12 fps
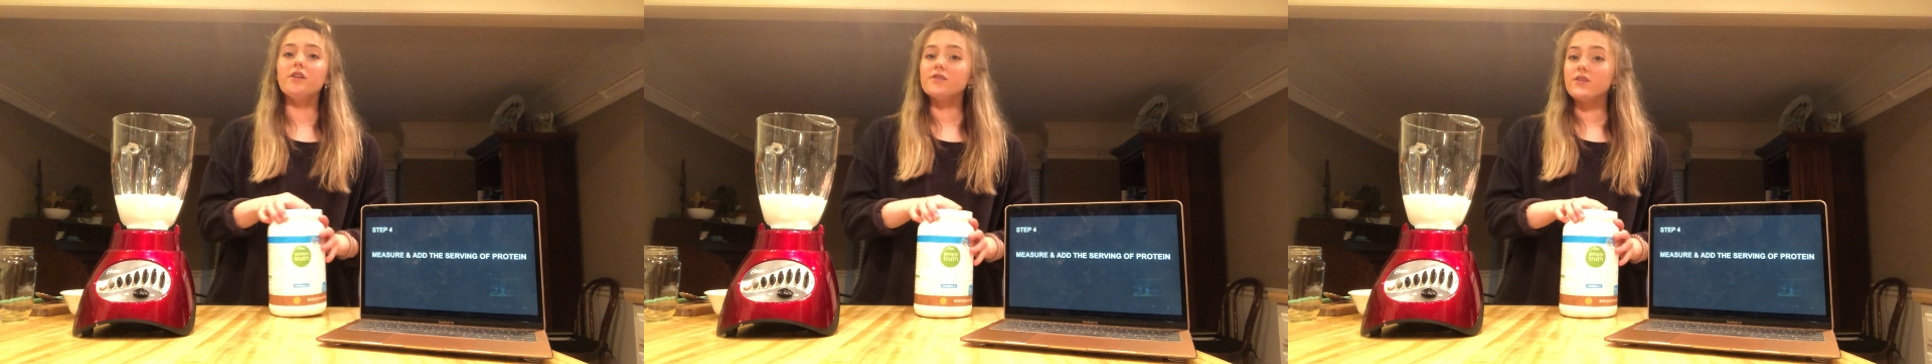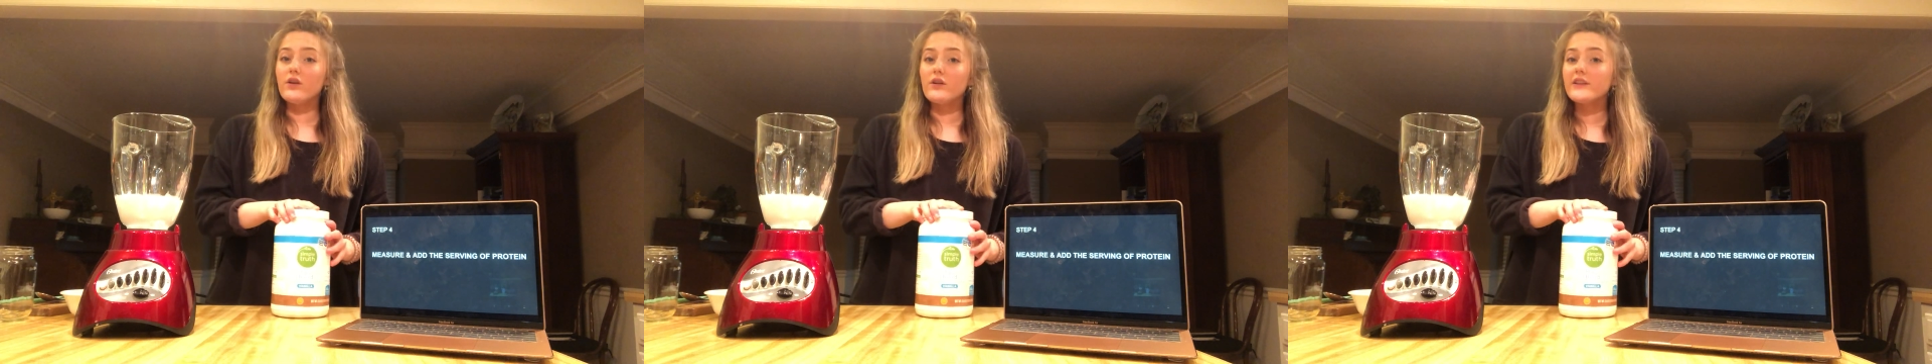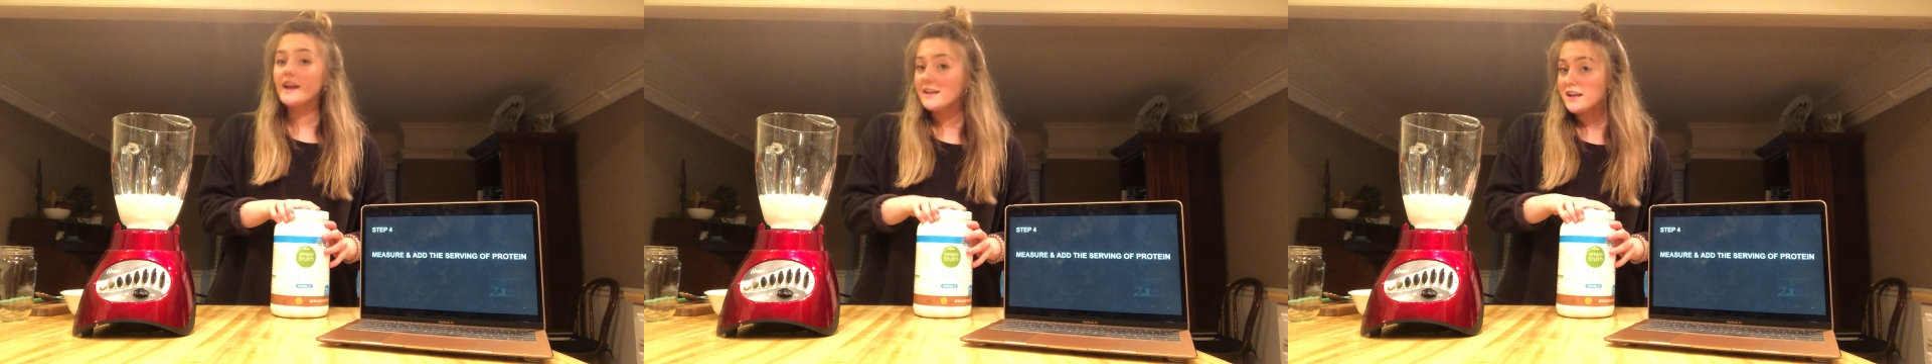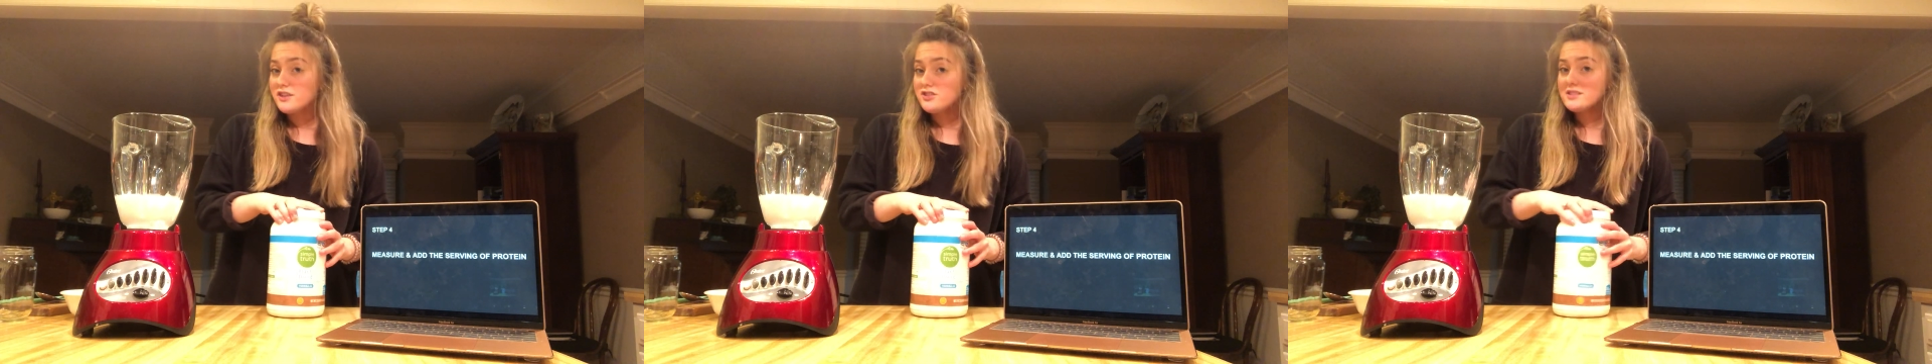So,
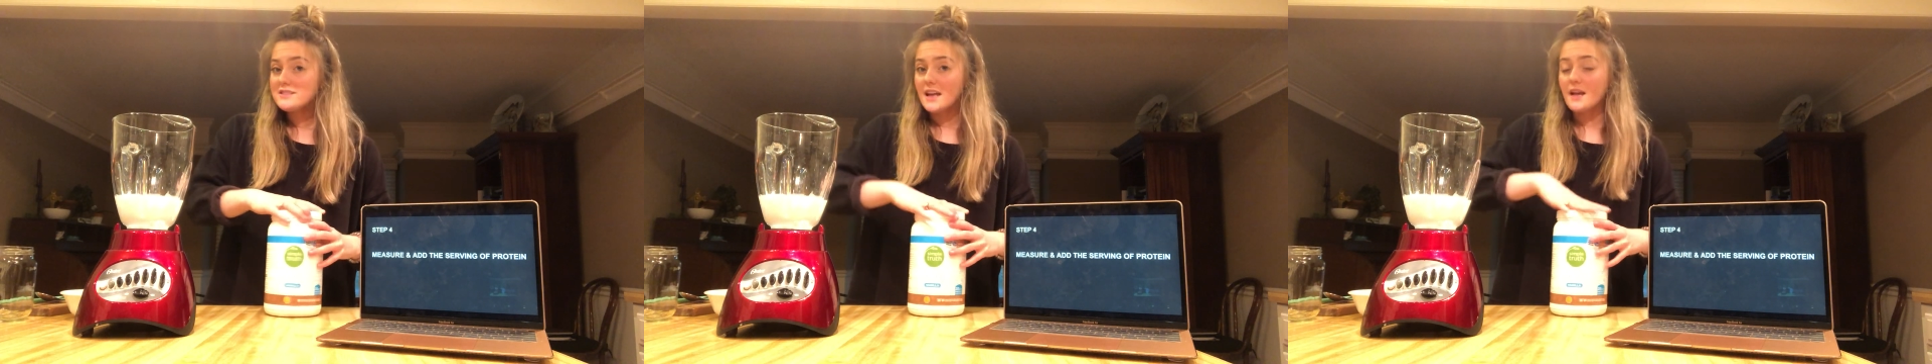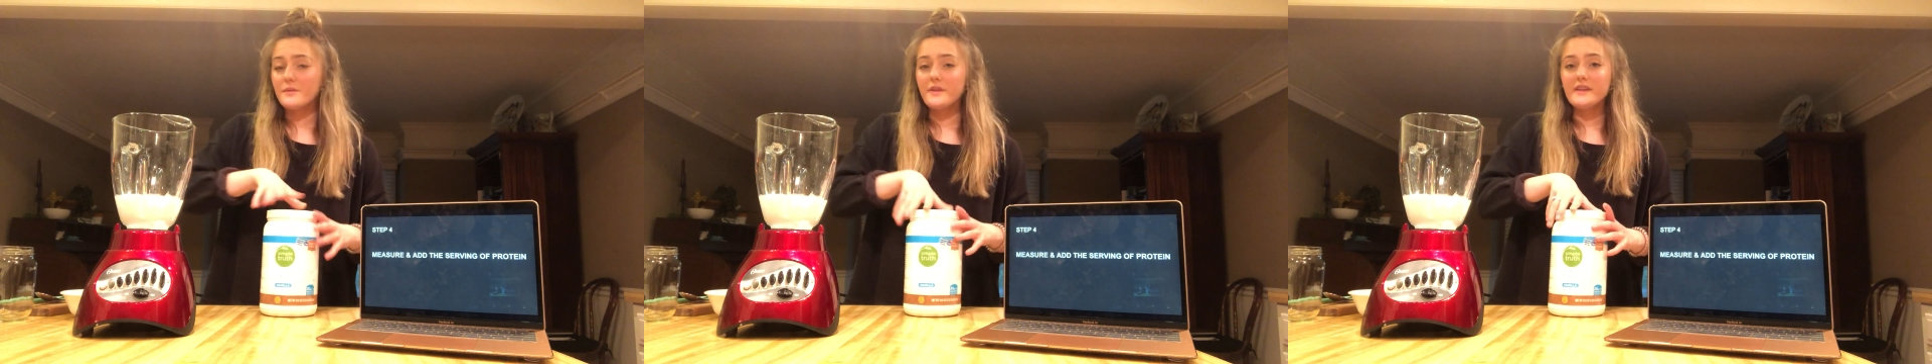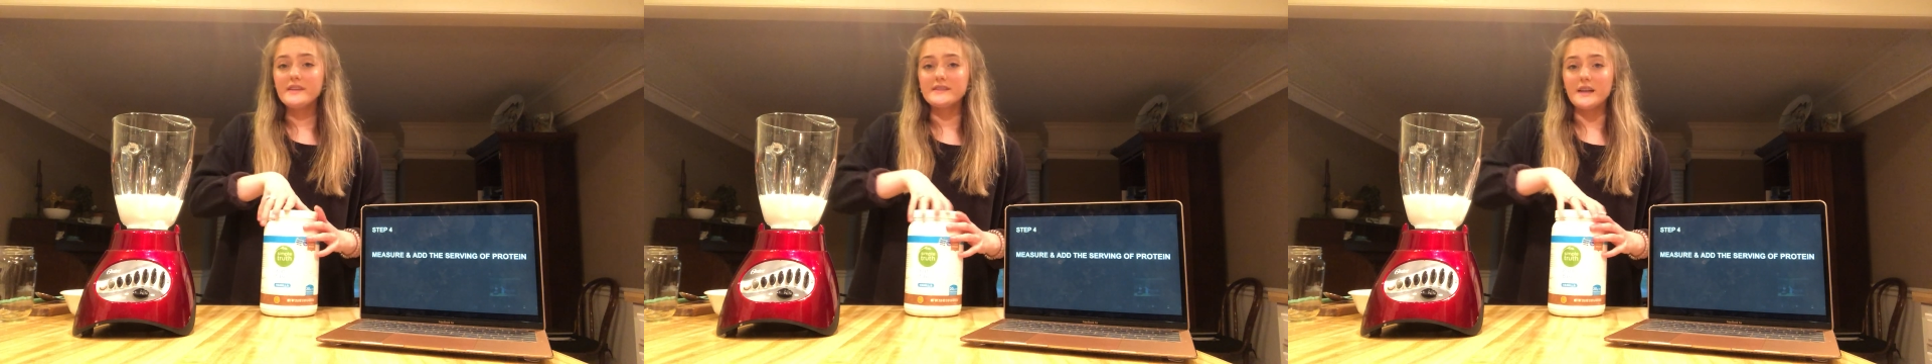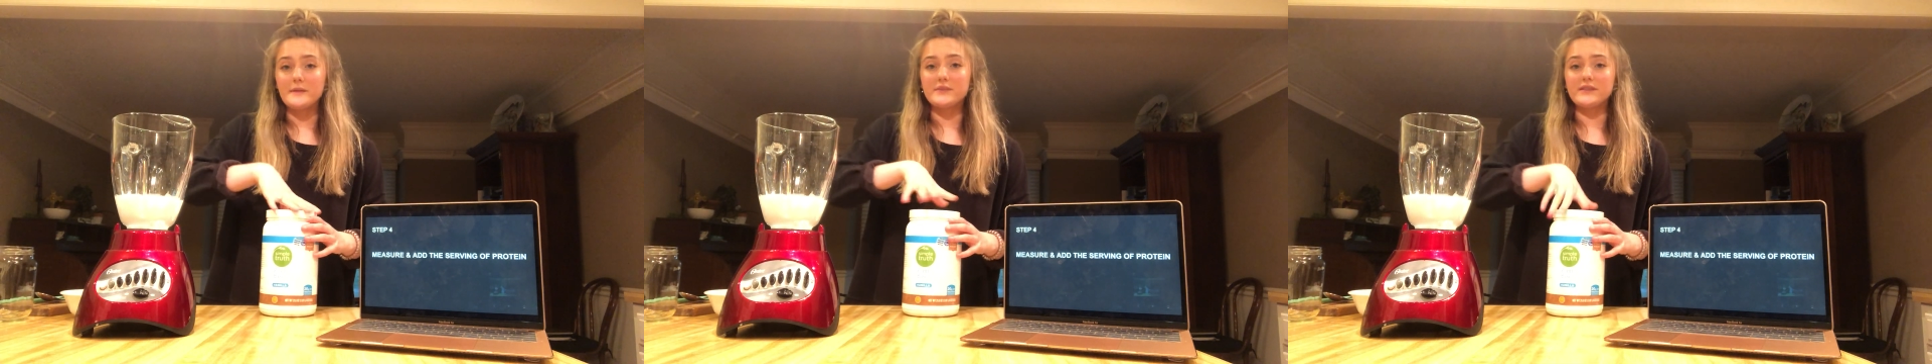like I just said, with the
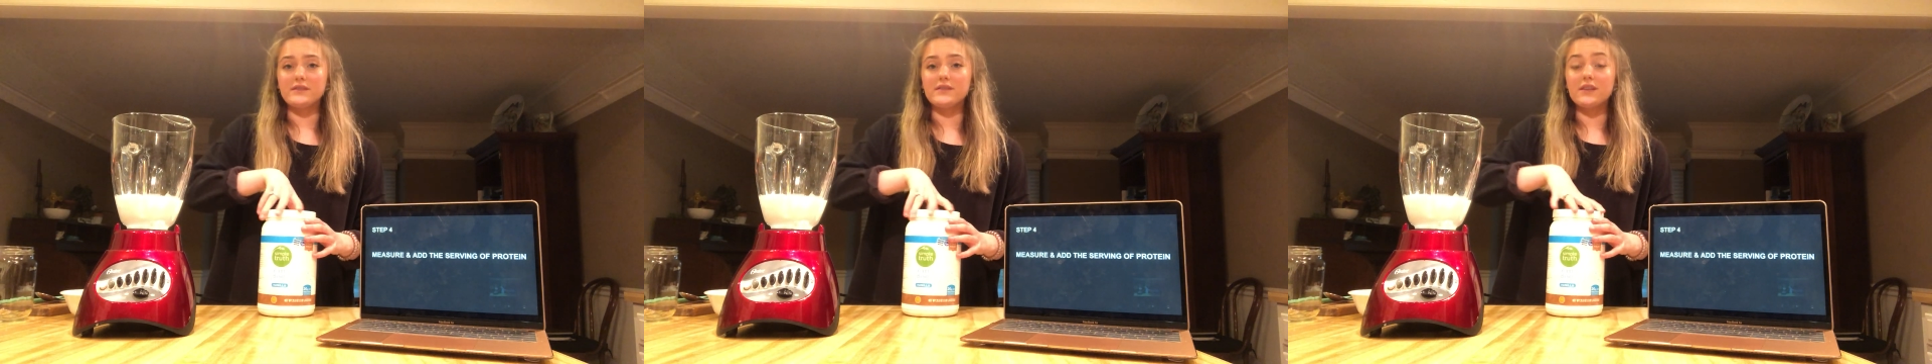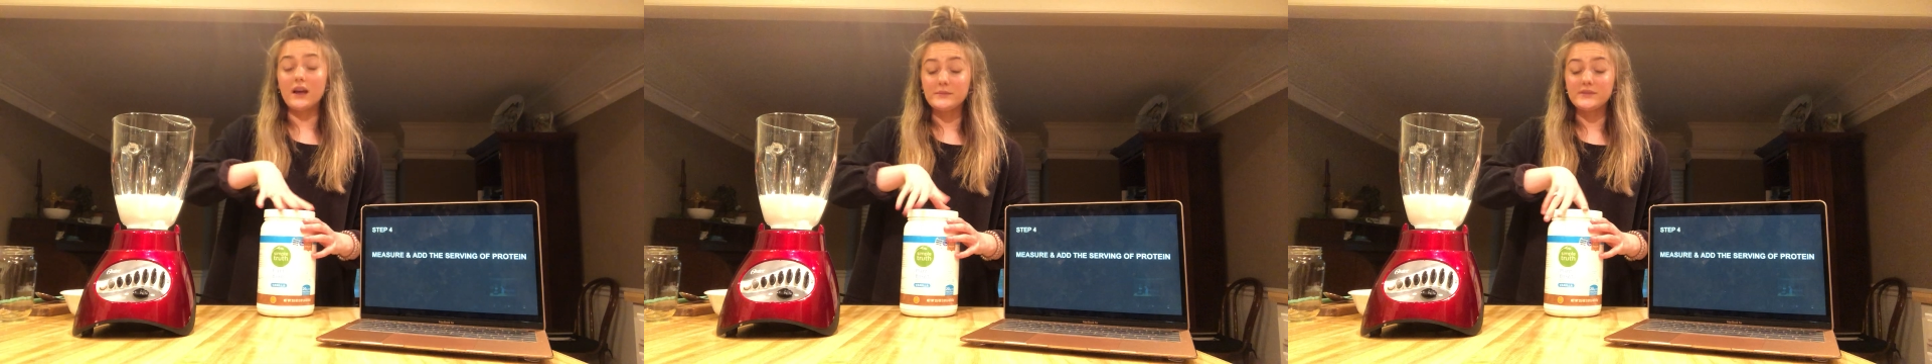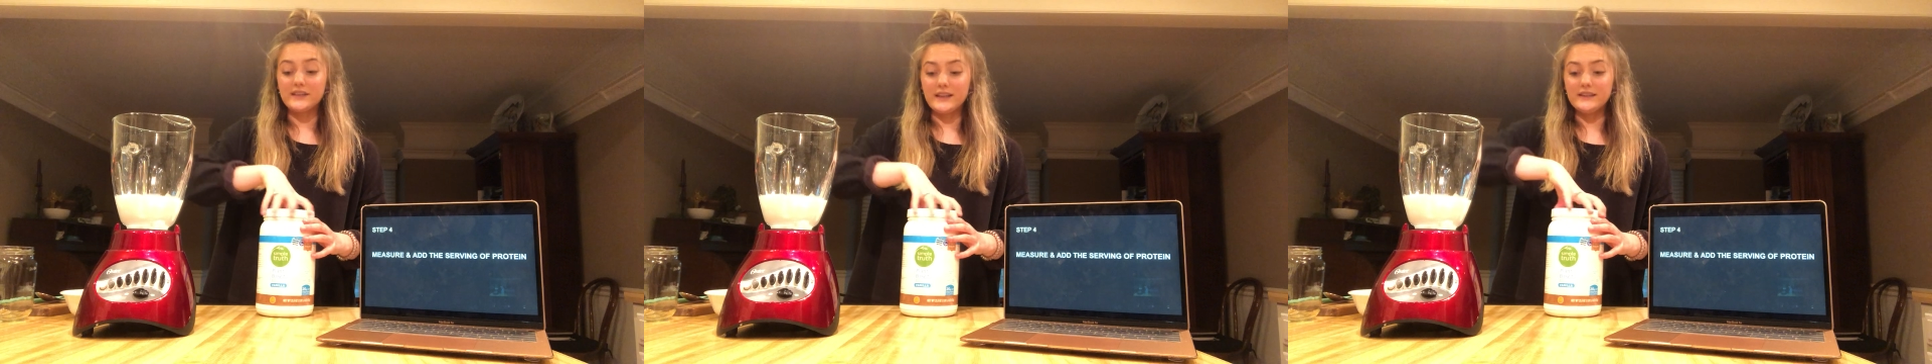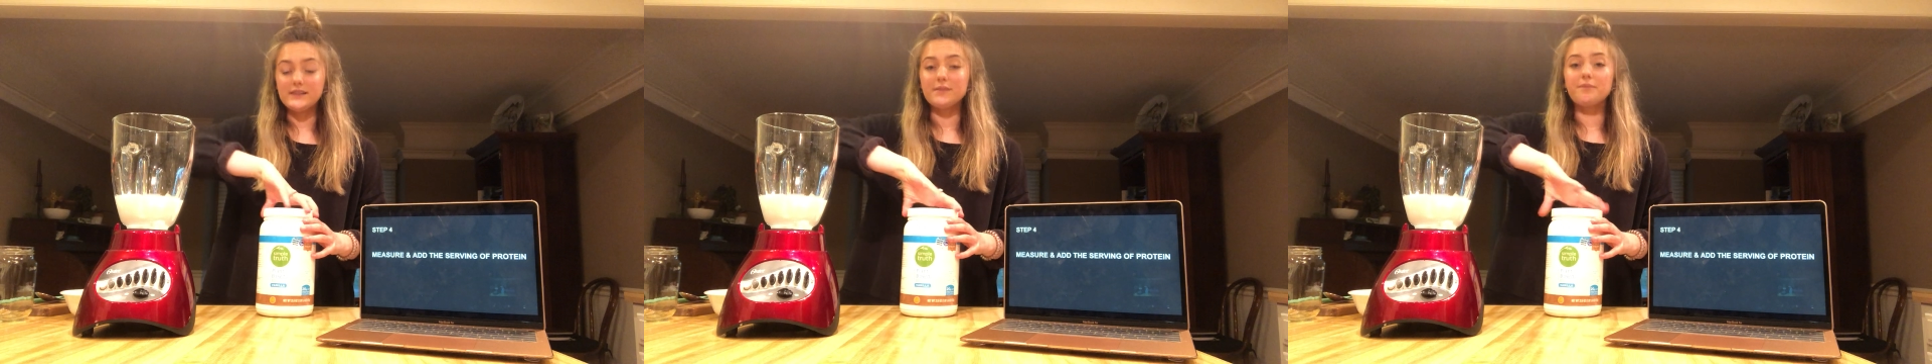
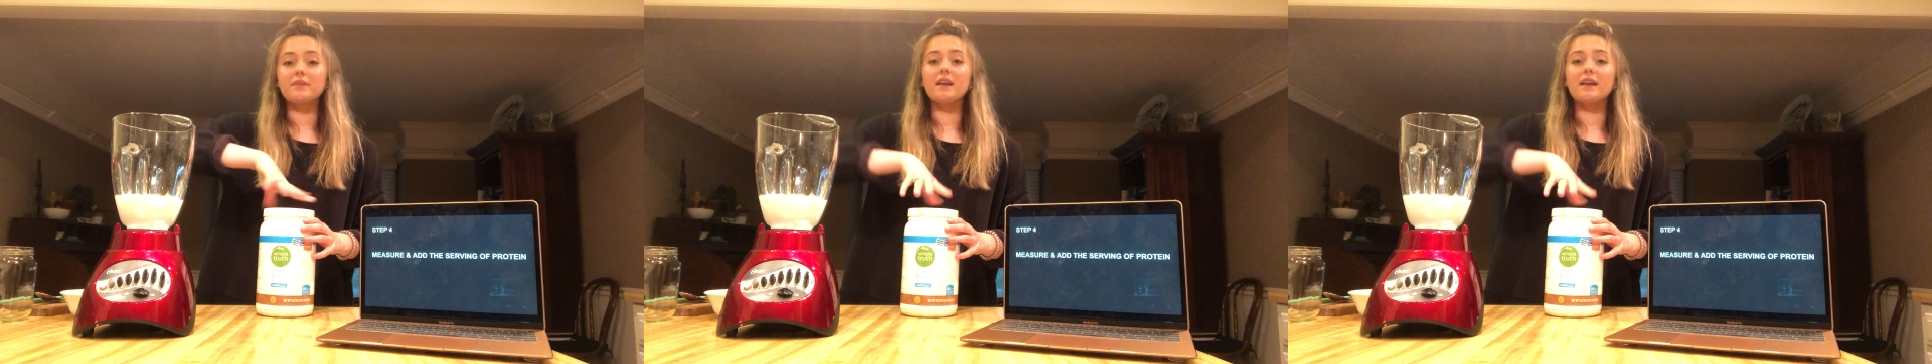substance,